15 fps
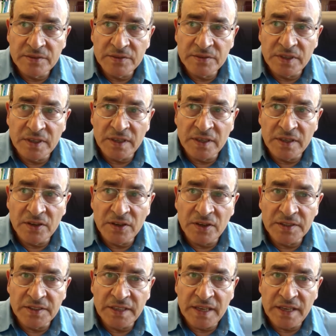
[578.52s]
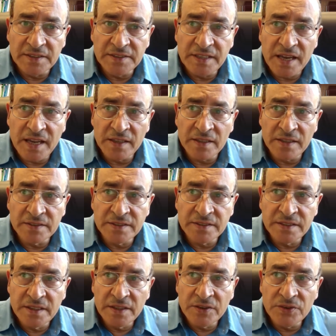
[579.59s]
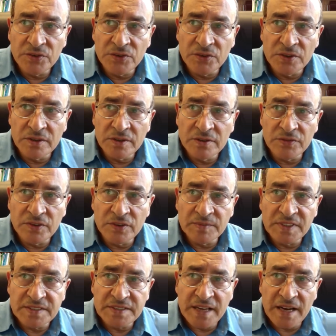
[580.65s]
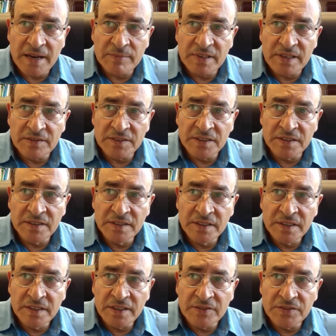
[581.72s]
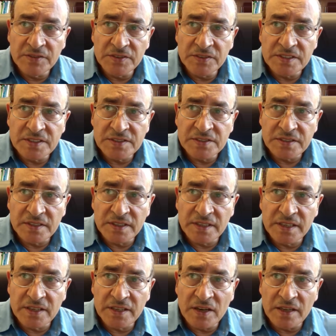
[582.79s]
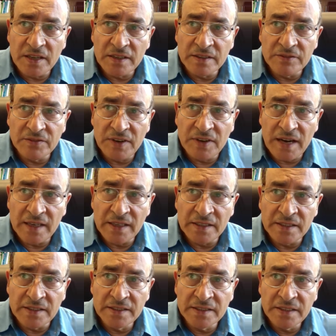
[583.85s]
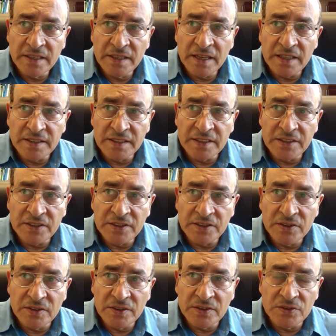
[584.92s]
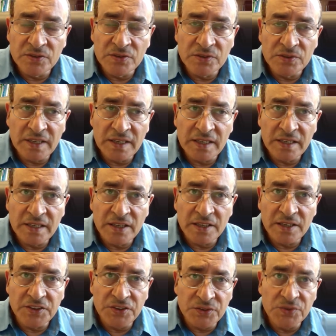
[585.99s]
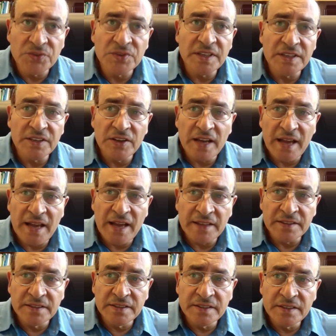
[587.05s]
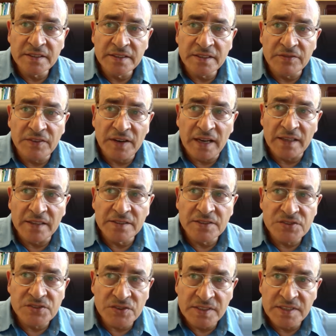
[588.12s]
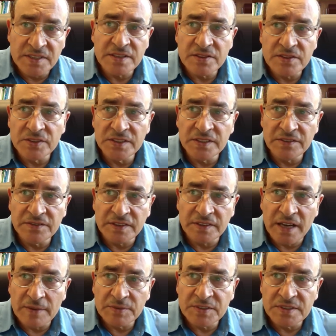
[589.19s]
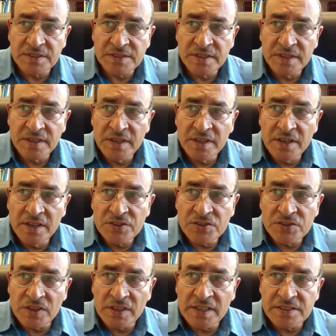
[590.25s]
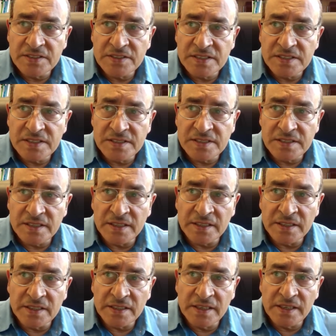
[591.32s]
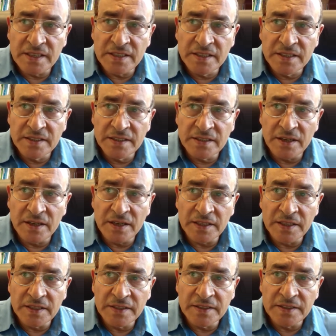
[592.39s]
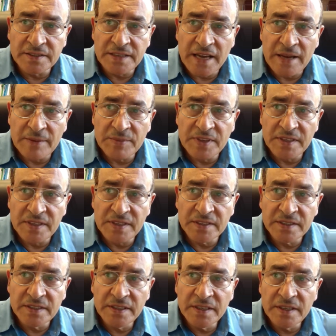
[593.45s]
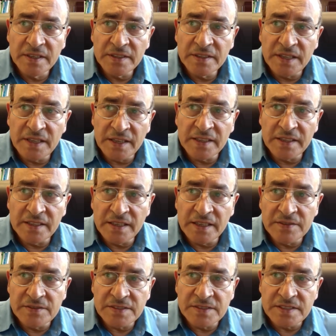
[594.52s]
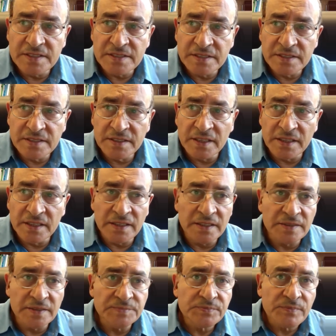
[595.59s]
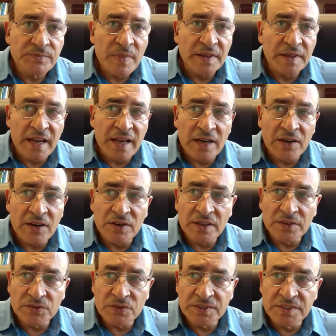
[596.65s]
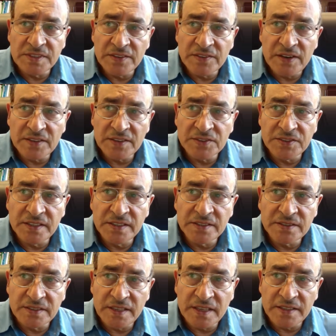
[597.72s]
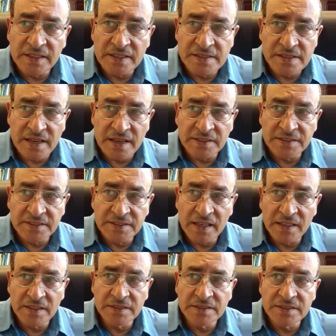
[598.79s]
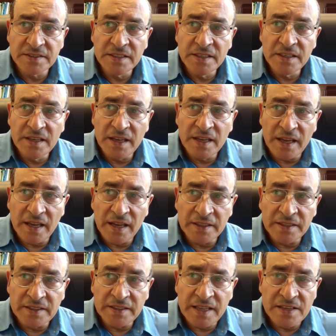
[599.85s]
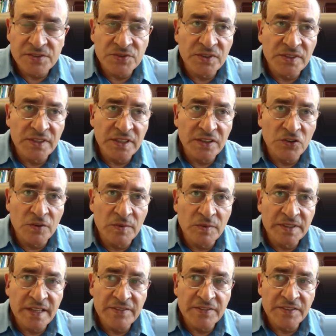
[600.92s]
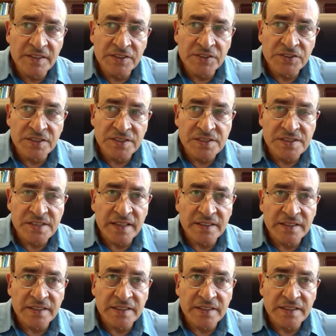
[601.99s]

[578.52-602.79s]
on the untitled, or from the top level, if you just click on file and then you click on new, then you add the file. So these are three different options. So let's just click on the tab here. Then it gives us now a root directory that is untitled, and it has only global definitions and the